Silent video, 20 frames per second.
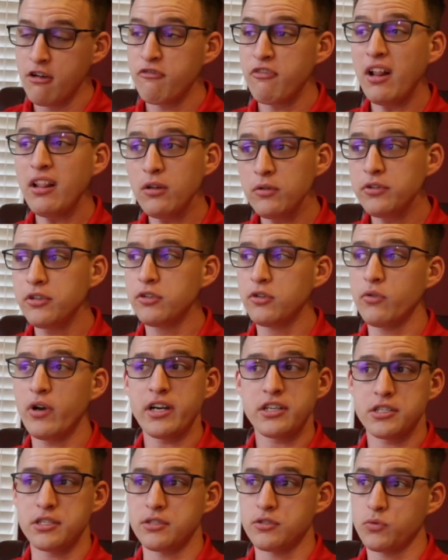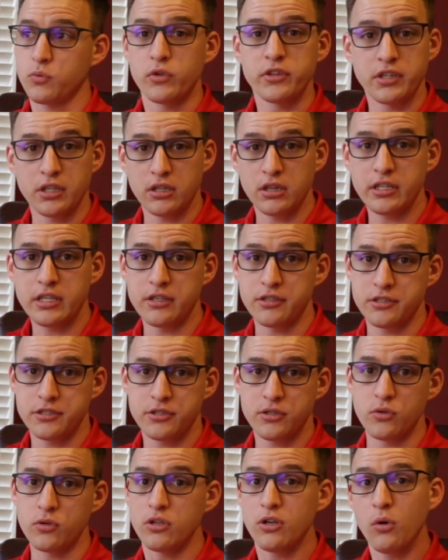Follow the directions with the
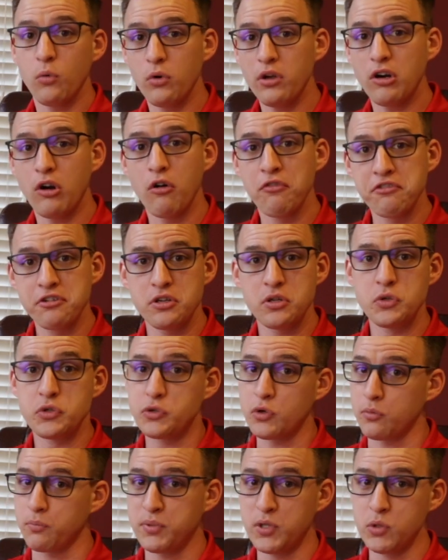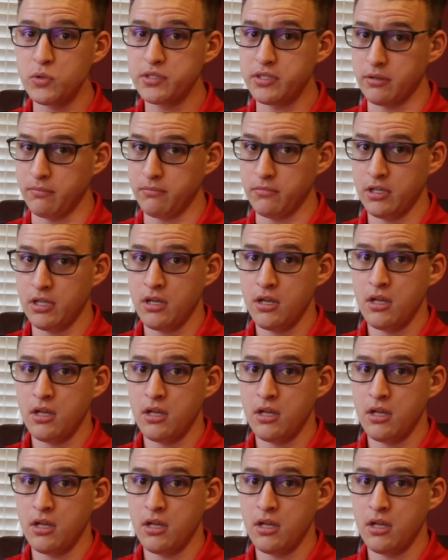cleaners too. You don't want to overuse or abuse them.